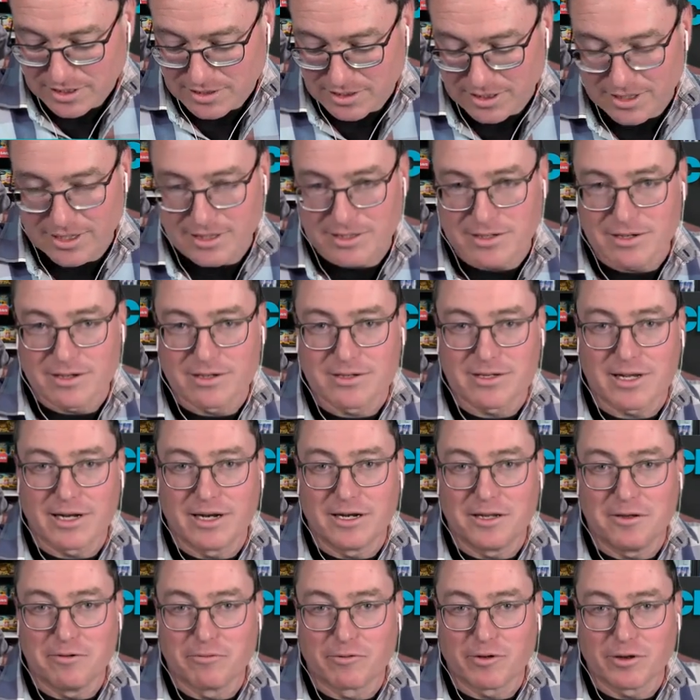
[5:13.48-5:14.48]
uh,
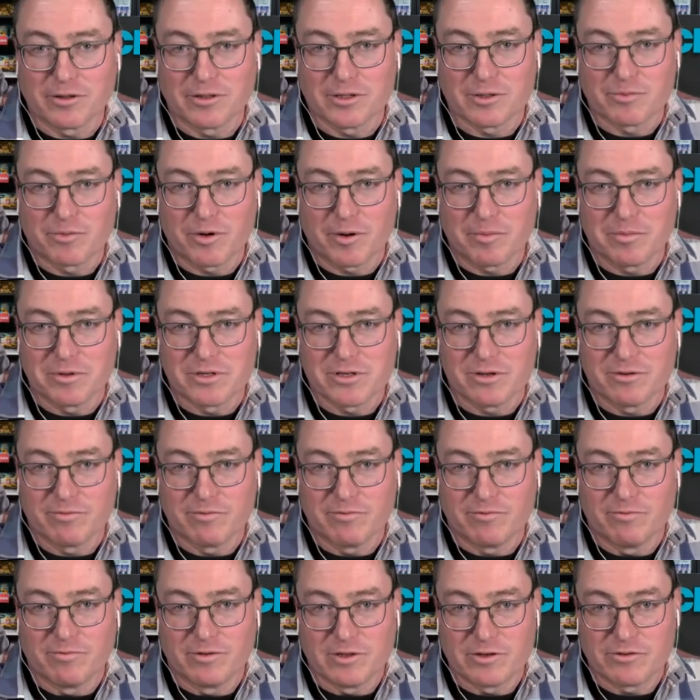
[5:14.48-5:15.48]
suddenly you've got this, propos-
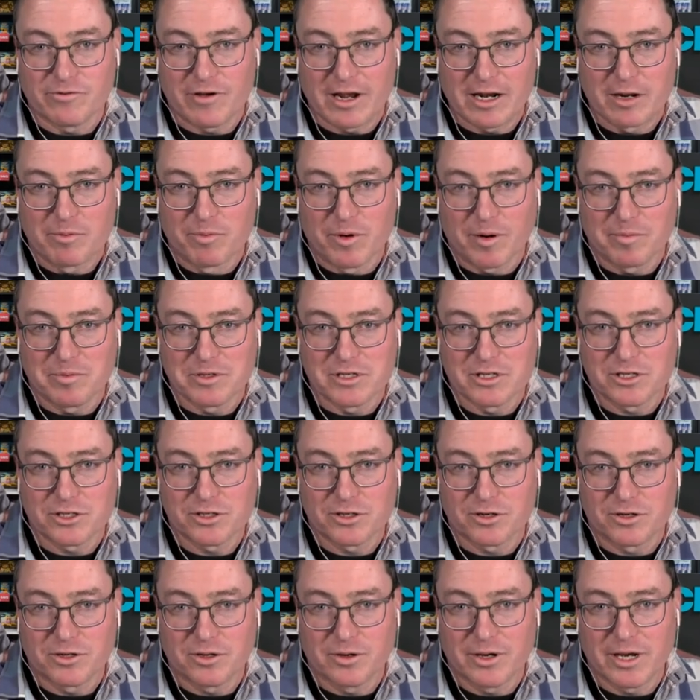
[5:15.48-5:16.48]
this value
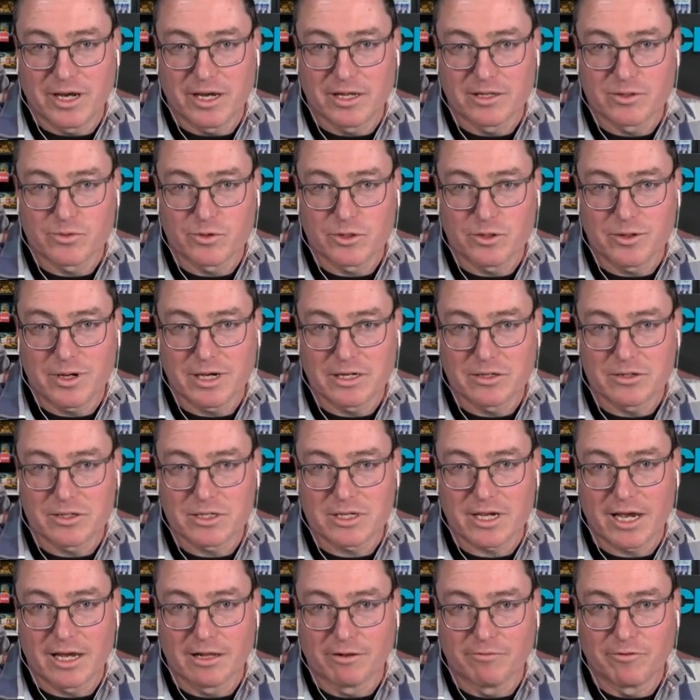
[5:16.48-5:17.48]
proposition on your hands, which you had to
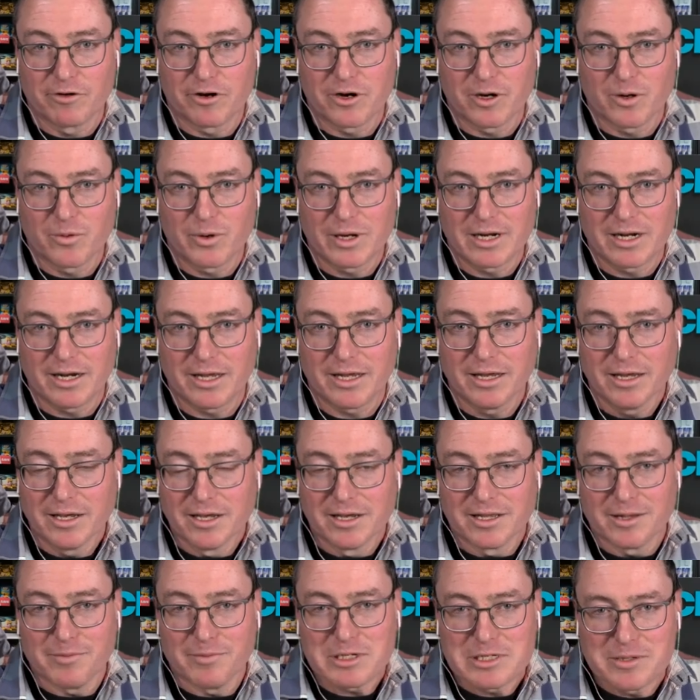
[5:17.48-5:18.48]
scale very quickly.
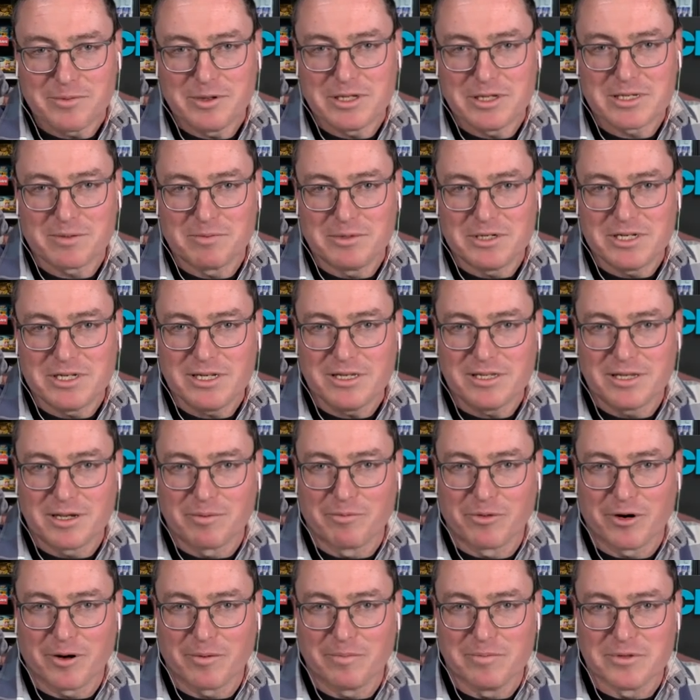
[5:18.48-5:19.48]
There must have been some teething
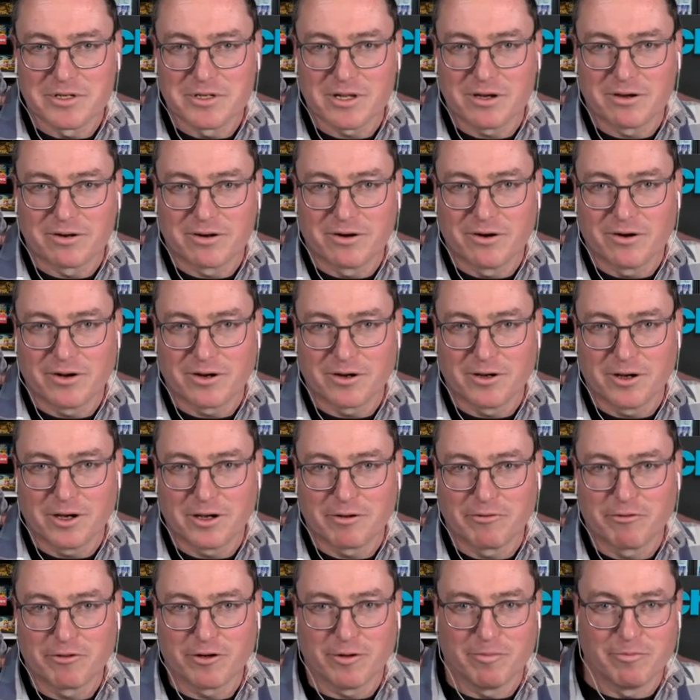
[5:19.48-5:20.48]
problems, though, gro-
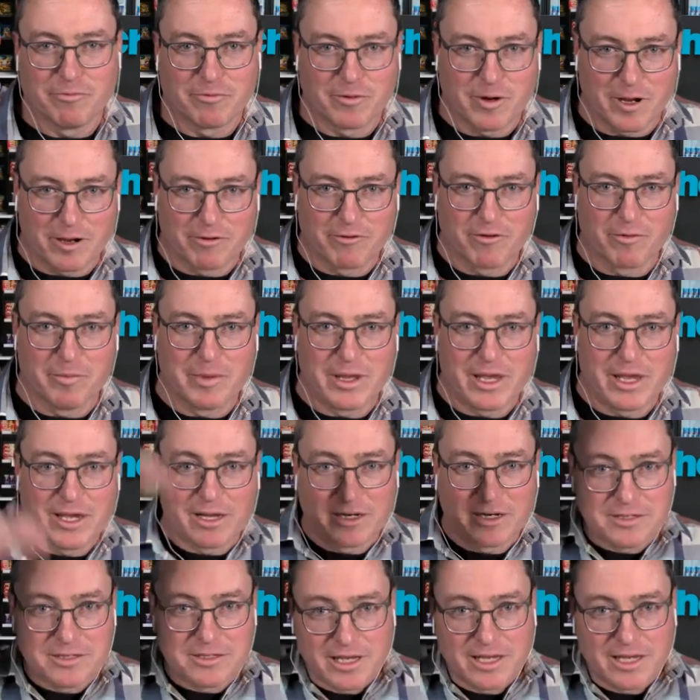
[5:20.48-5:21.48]
going from going from
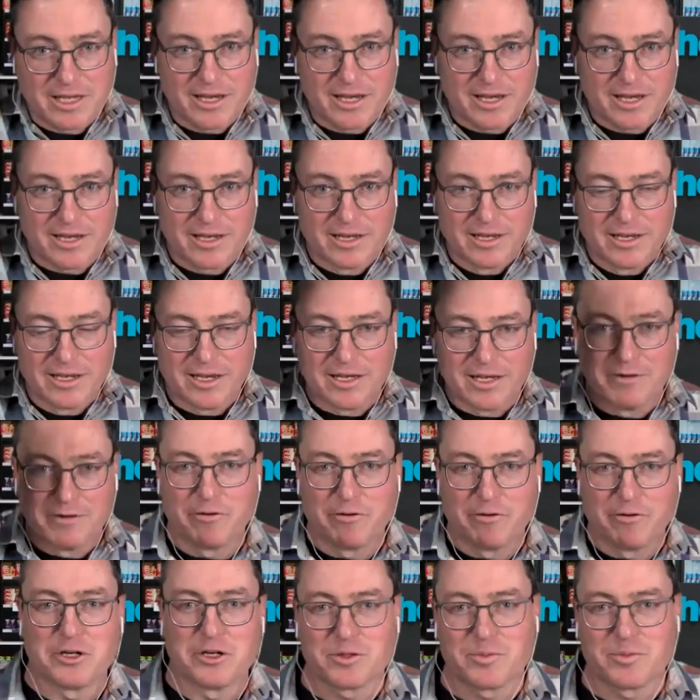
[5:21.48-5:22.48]
here to here in a
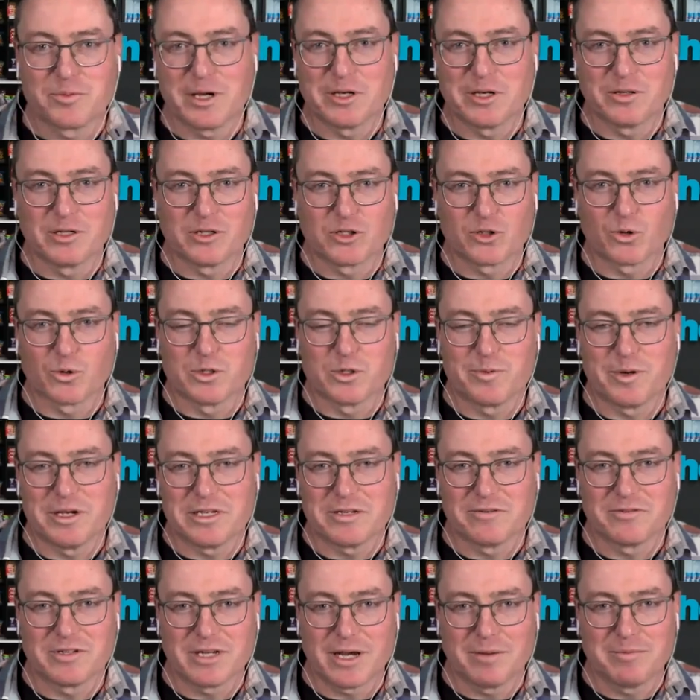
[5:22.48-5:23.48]
very spa- a short
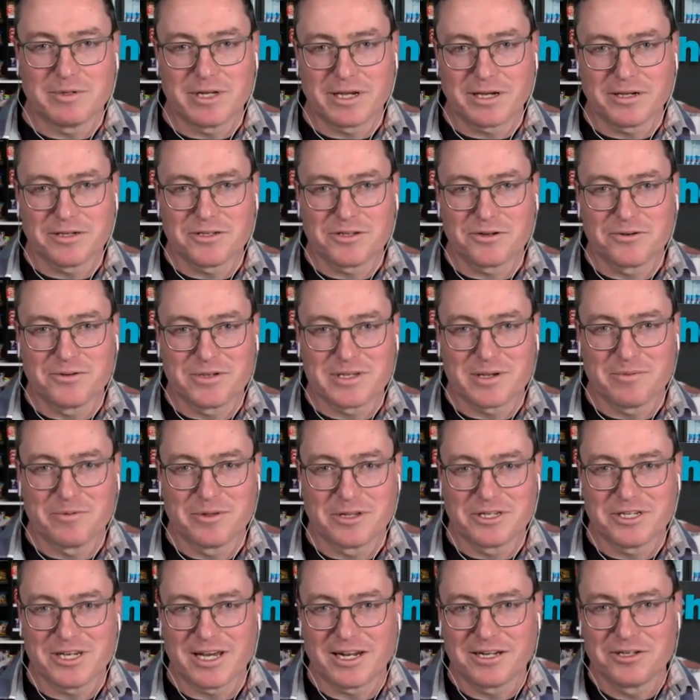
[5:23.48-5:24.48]
space of time. Take us through some of
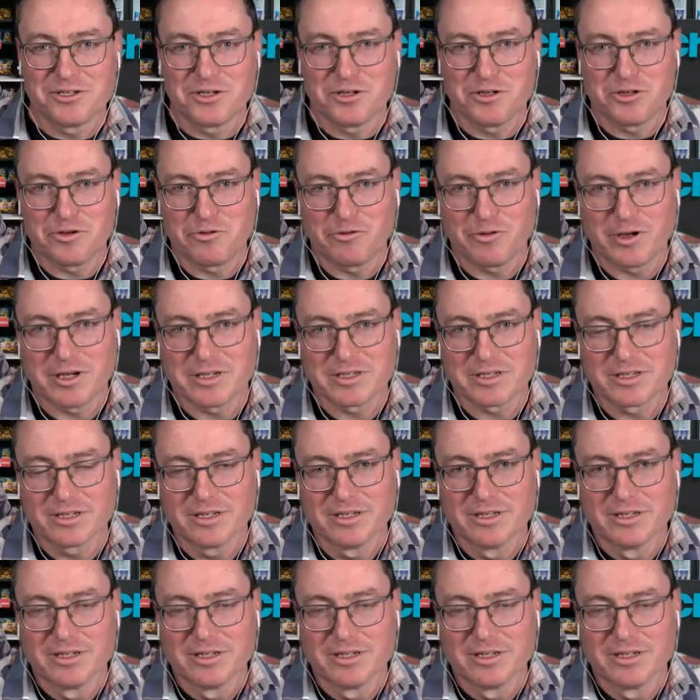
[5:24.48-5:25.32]
the challenges you faced.